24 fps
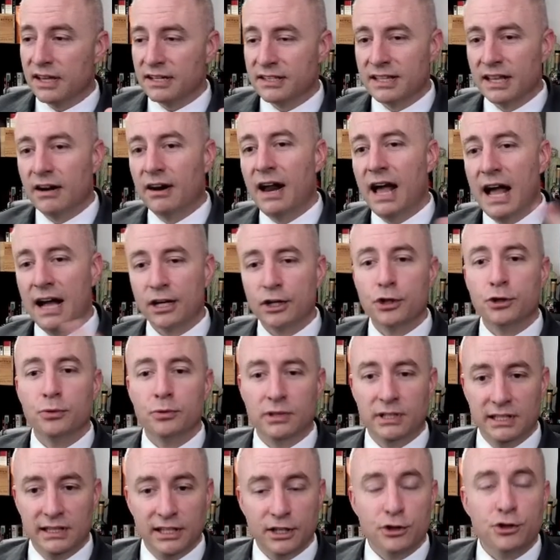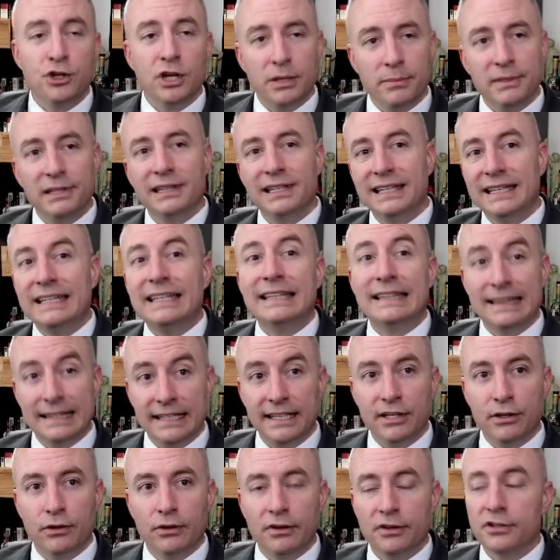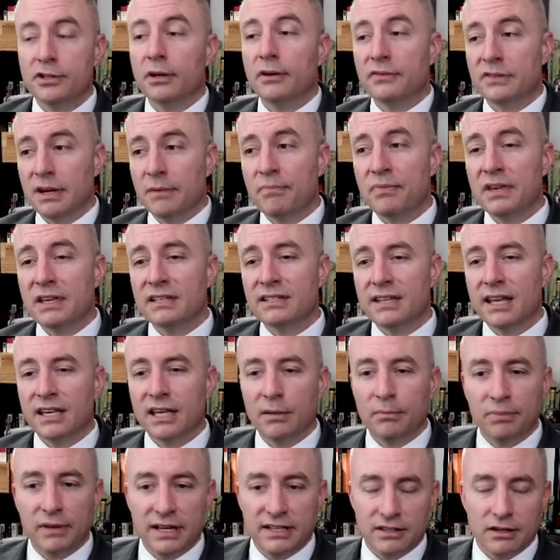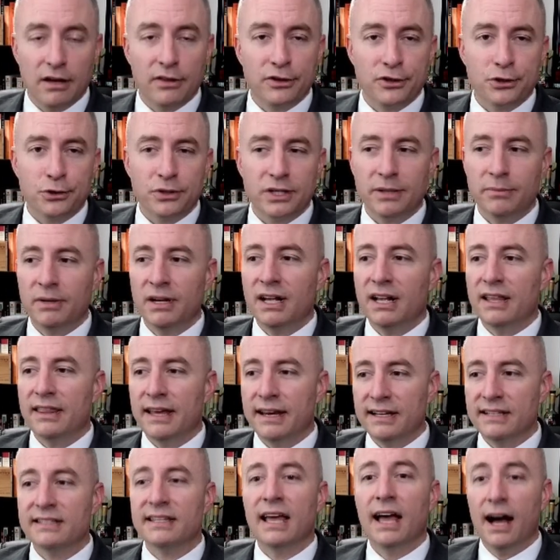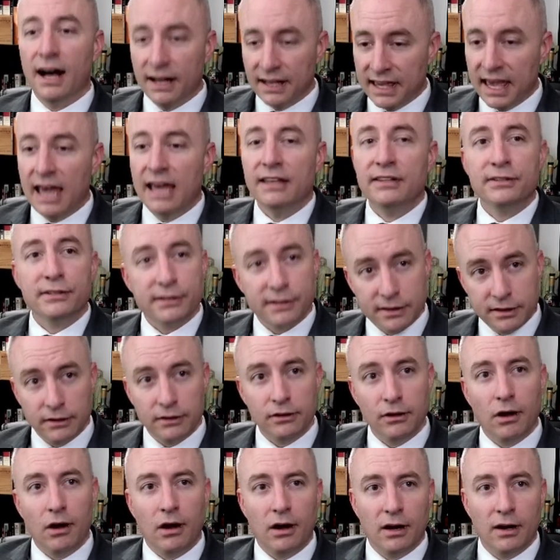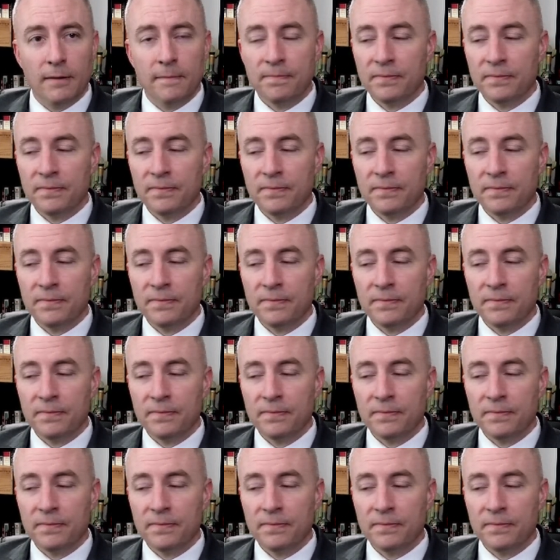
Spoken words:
that are actually legitimately illegal. So if something is taking place on the stream that is against the law,